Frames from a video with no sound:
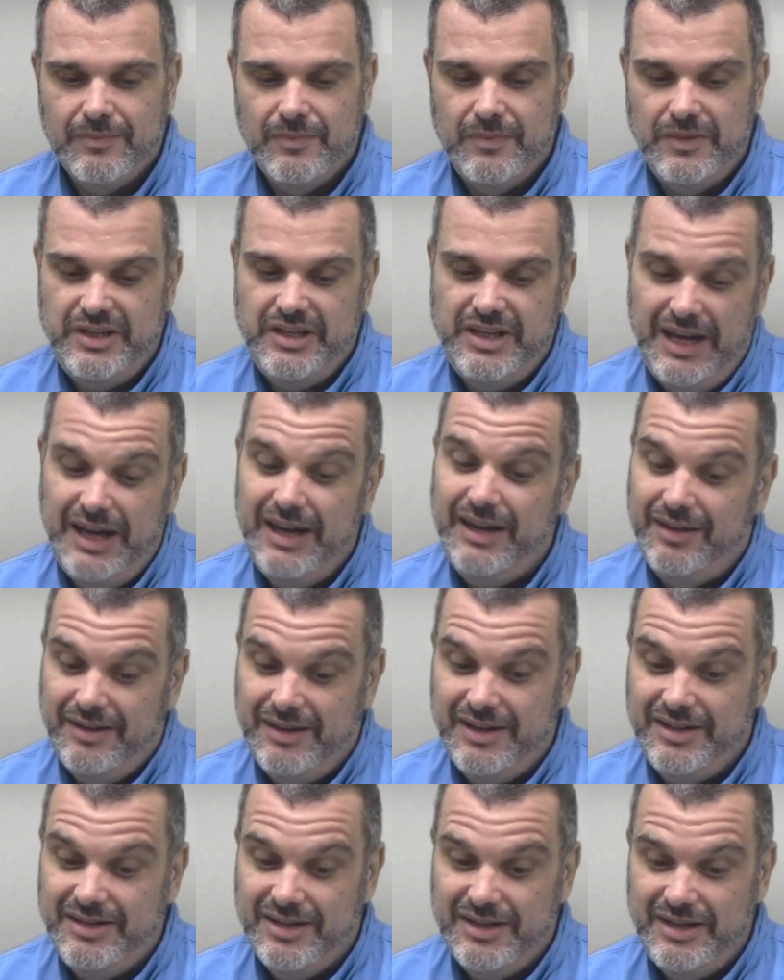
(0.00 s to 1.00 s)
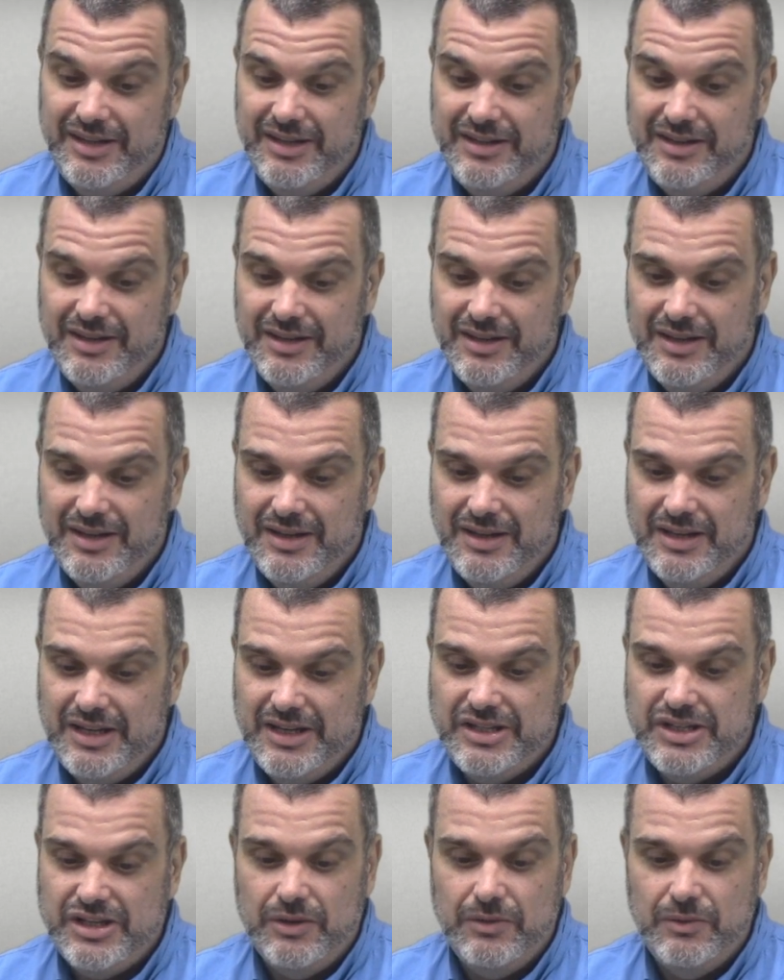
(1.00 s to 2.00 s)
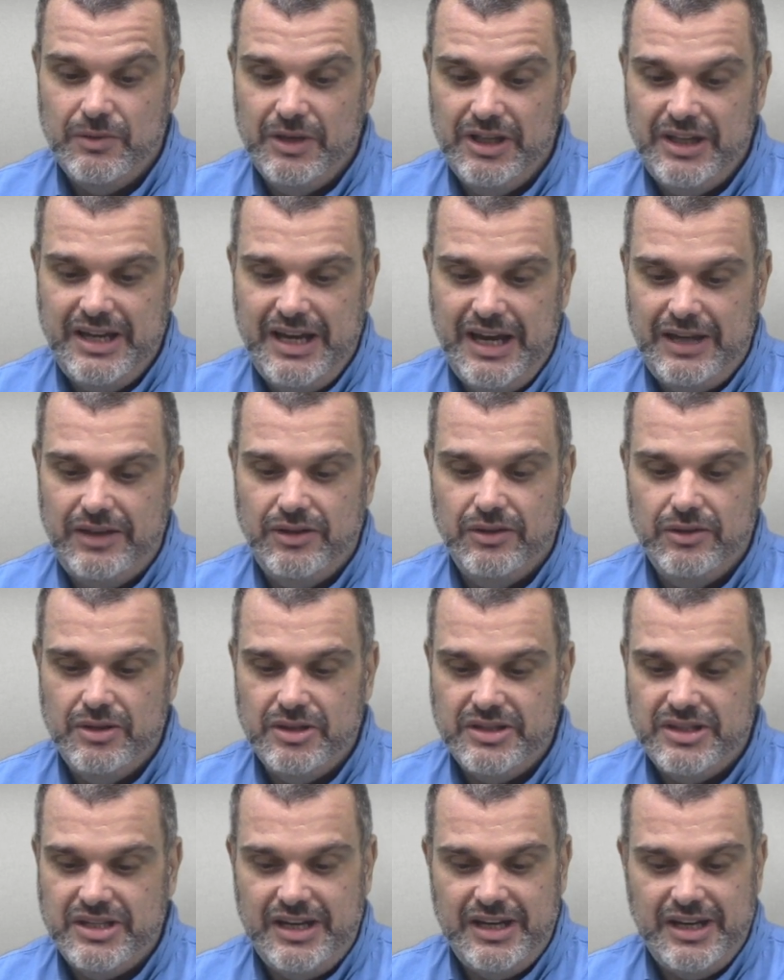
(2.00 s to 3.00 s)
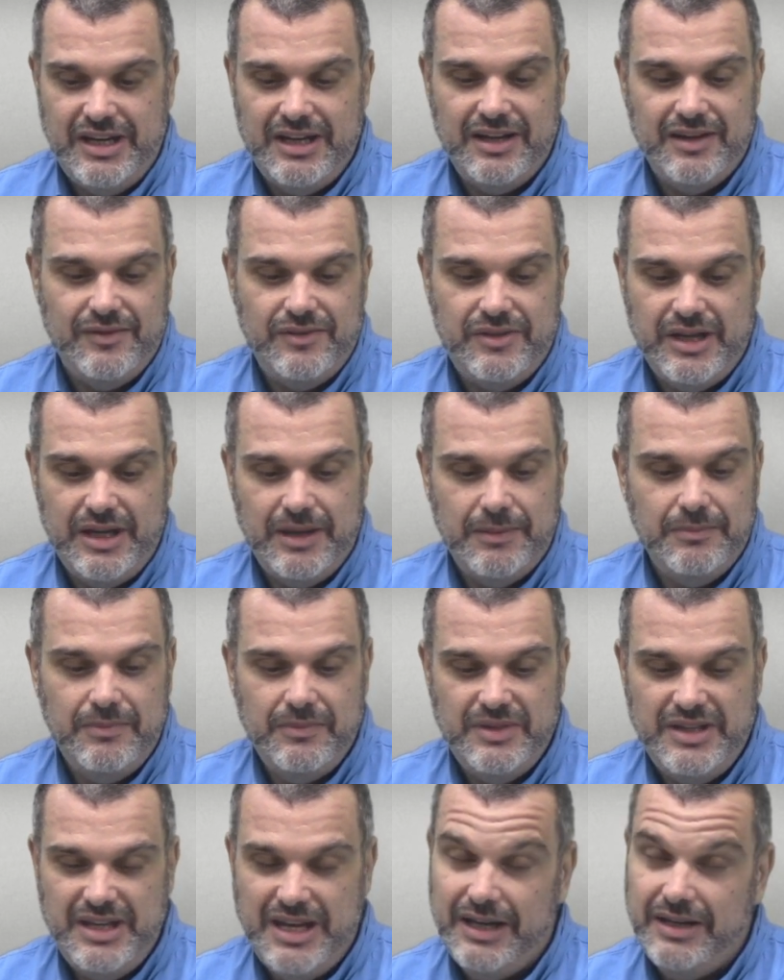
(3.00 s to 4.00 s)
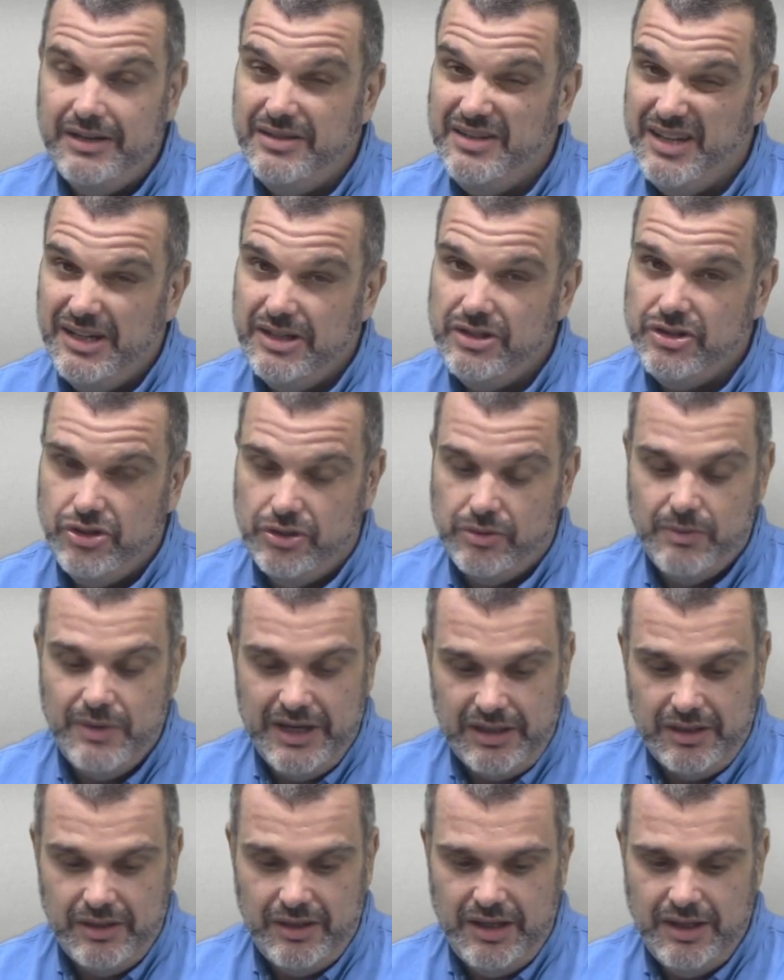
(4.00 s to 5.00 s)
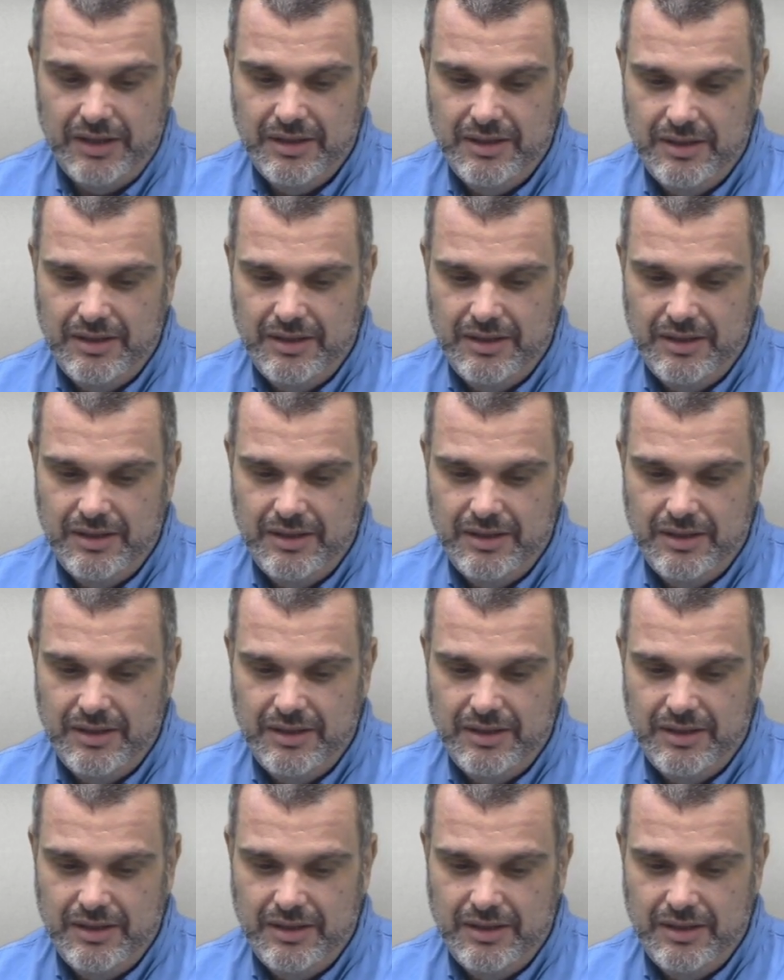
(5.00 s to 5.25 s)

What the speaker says: Yeah, I nodded. I still really hadn't looked at any of them yet, not directly.